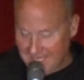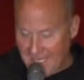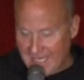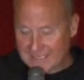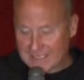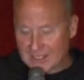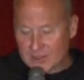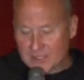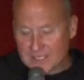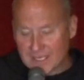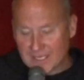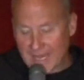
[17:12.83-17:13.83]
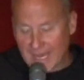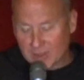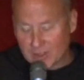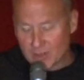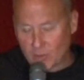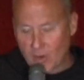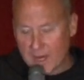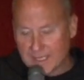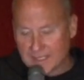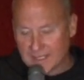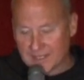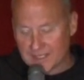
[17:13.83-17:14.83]
And it's interesting, actually,
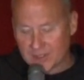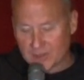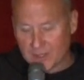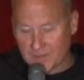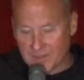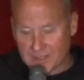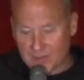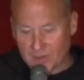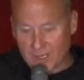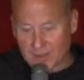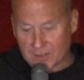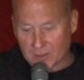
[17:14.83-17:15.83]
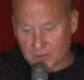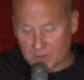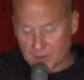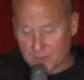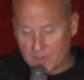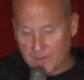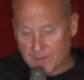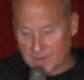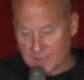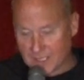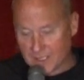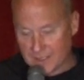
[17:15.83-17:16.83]
twice on this trip in Toronto, two people
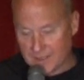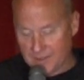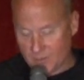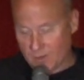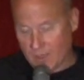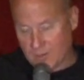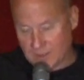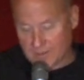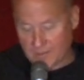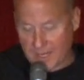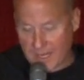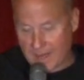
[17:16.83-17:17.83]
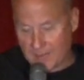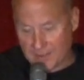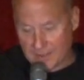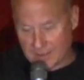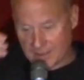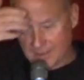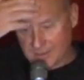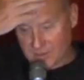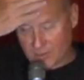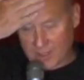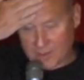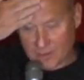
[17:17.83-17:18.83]
said, I was in my habit in, the, in
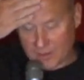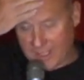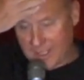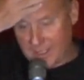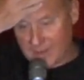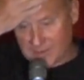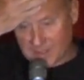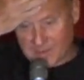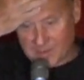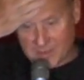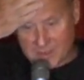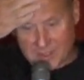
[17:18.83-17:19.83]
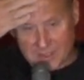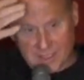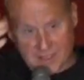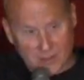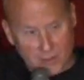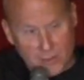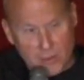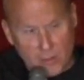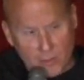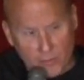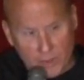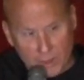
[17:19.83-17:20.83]
Toronto. A lady comes up to me and she says, Are you a
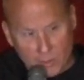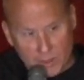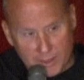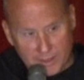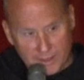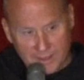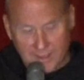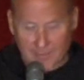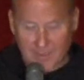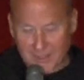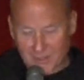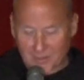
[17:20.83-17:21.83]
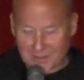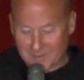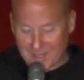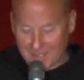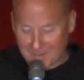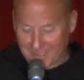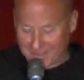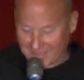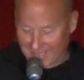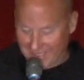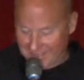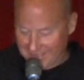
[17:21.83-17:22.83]
real one? I'm not sure what to make about
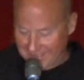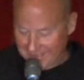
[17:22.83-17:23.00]
that.